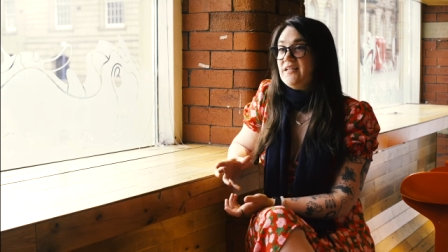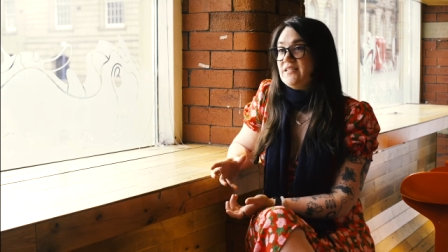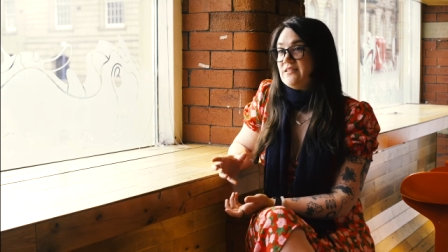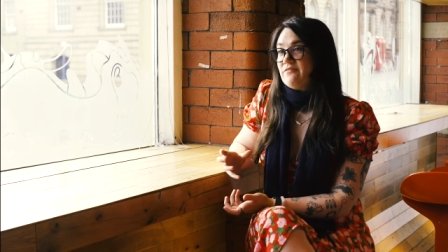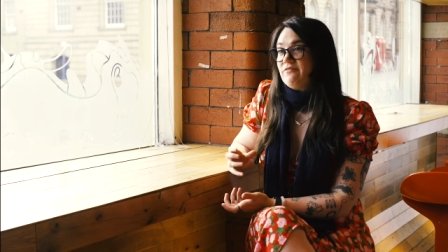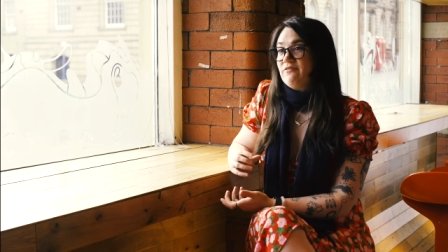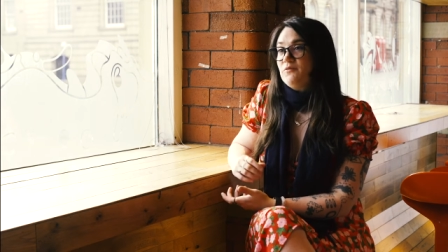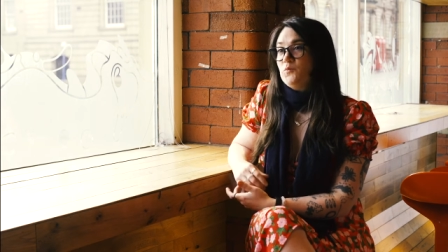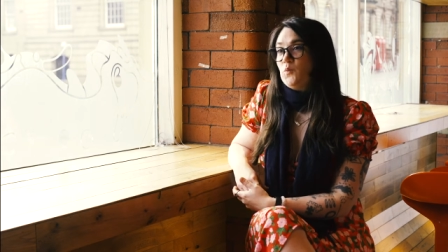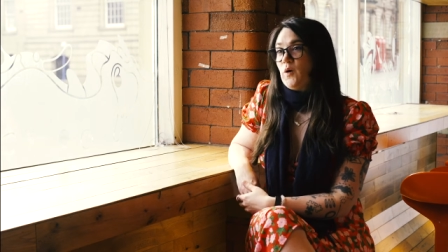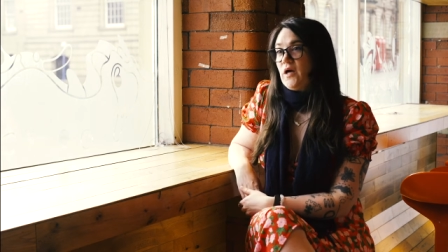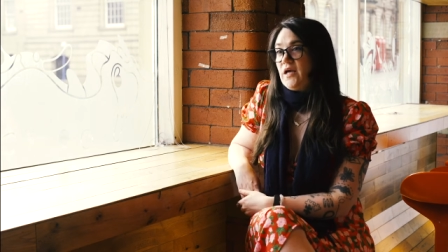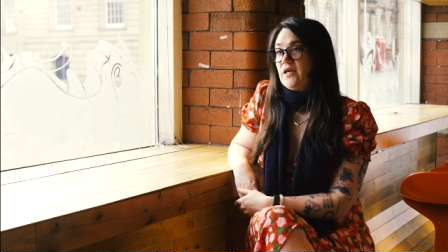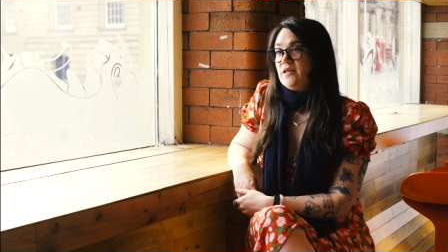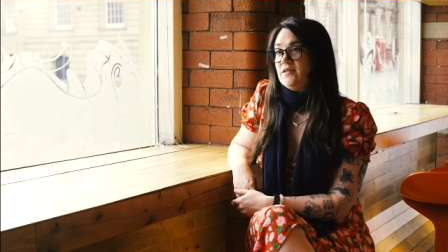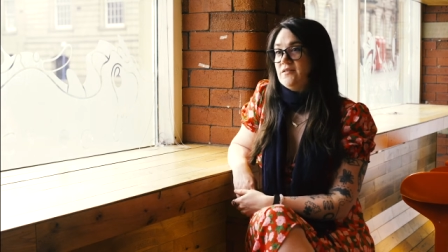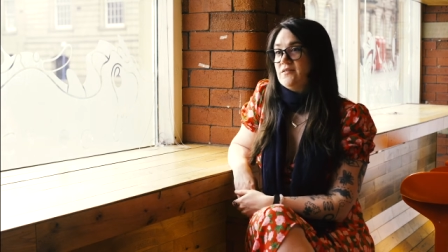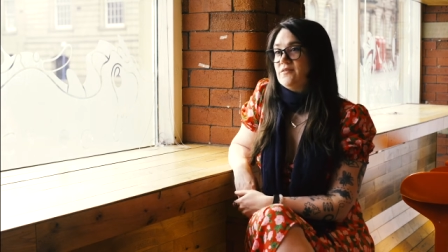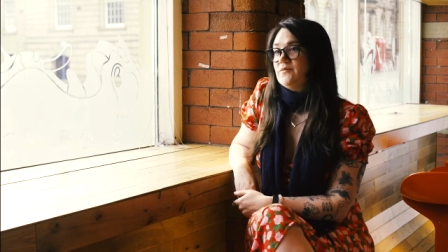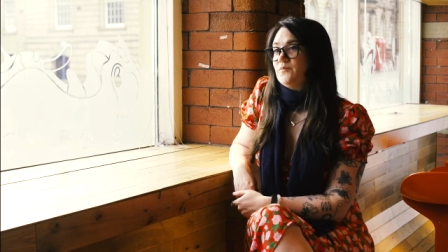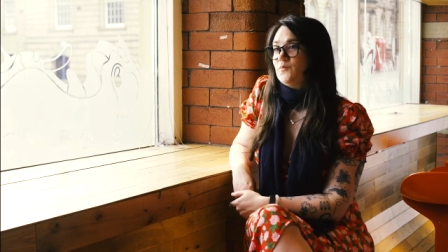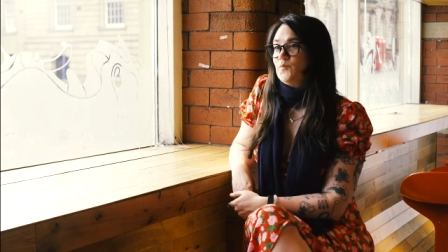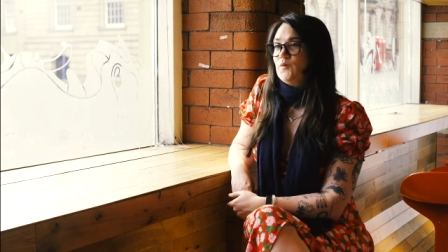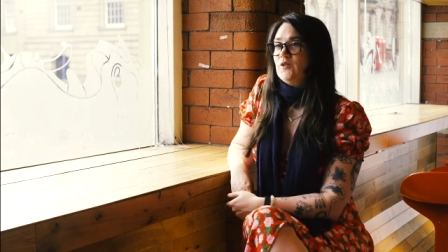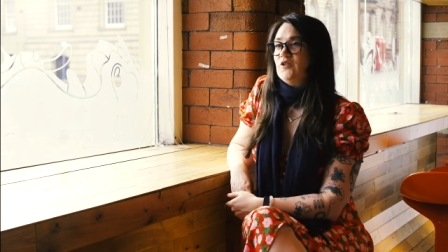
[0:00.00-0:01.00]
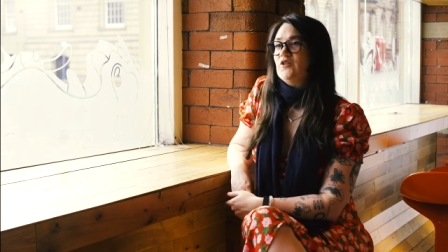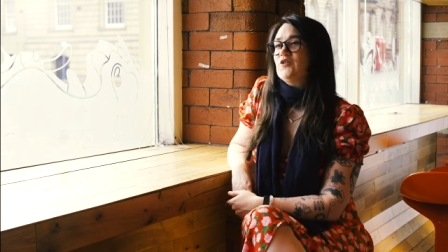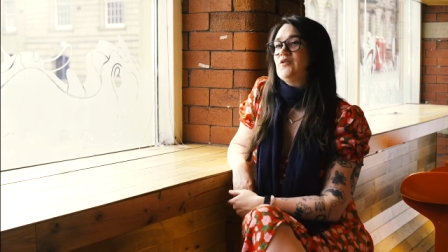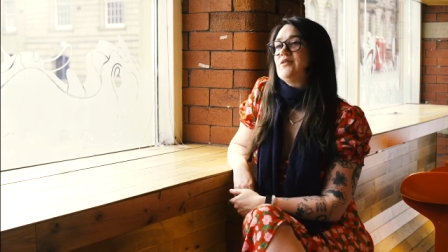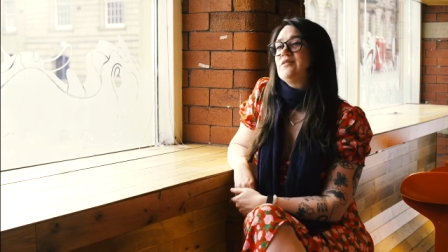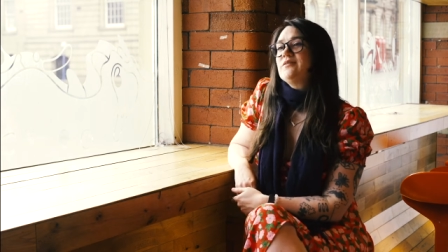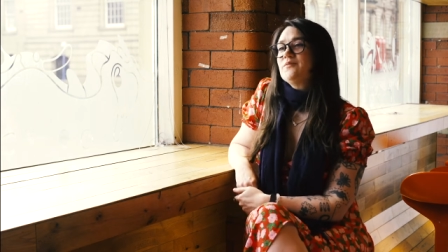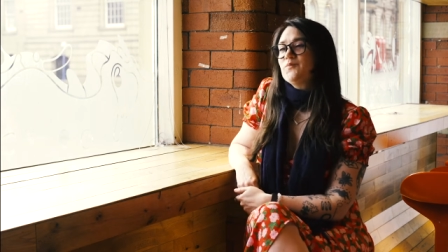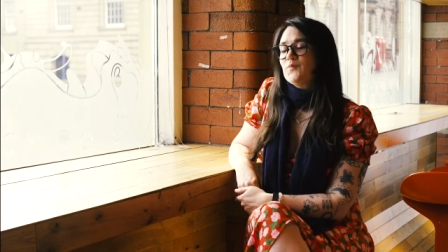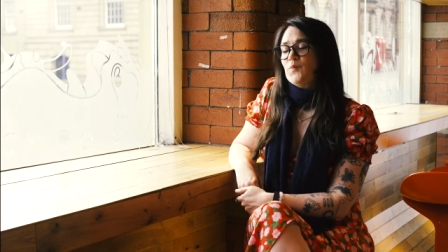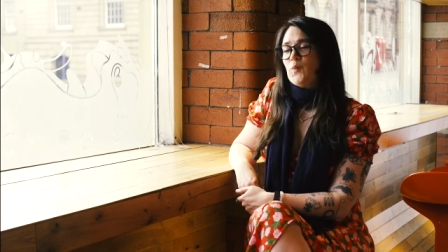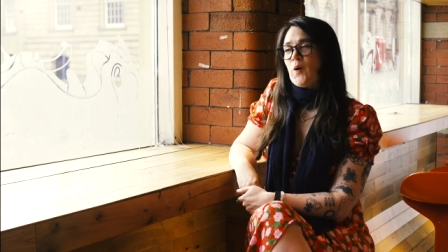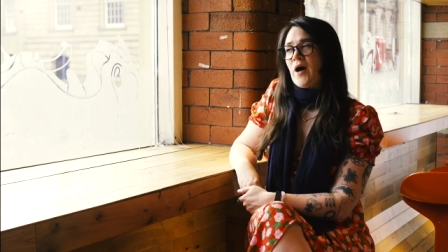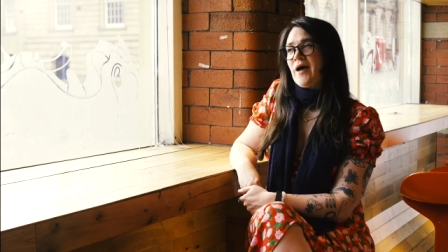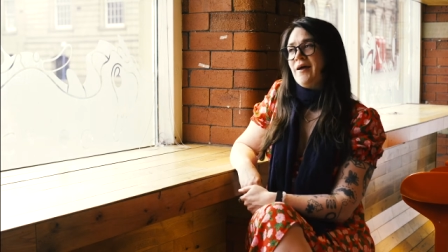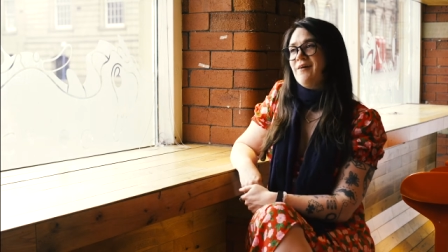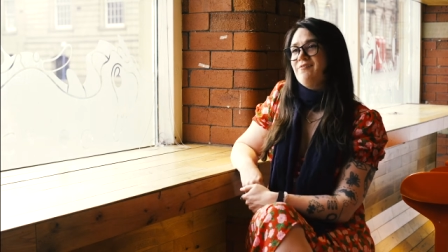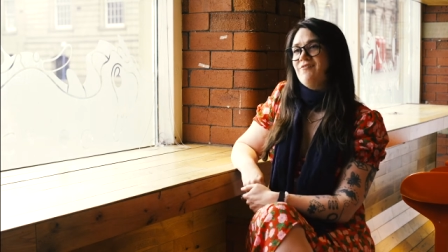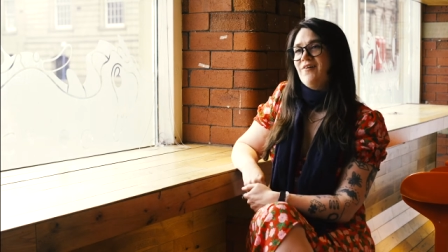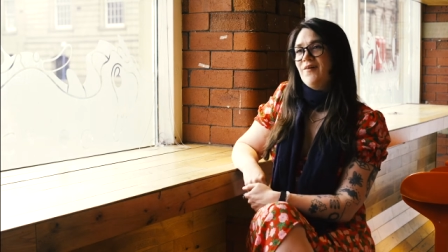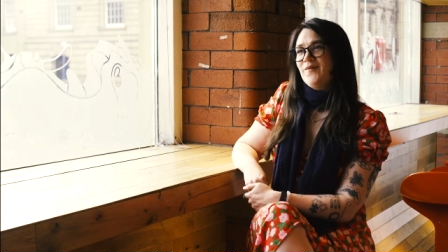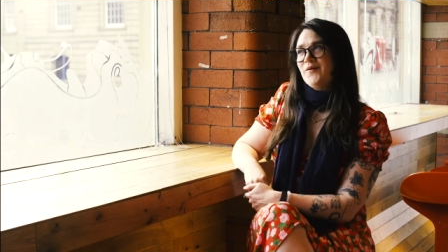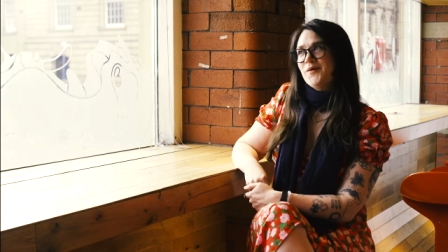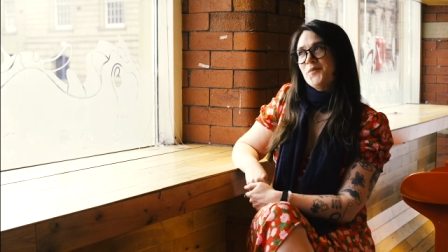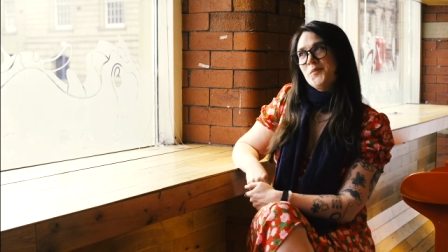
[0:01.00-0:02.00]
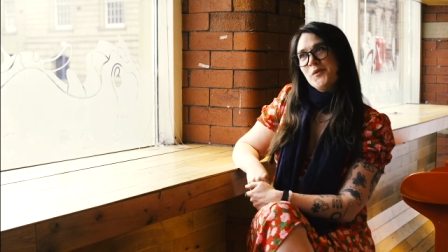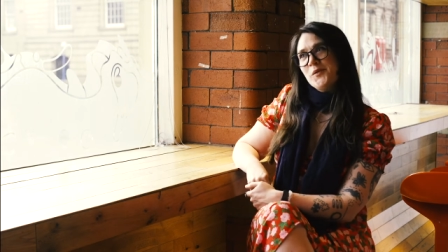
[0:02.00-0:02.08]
different ways which is why i wrote a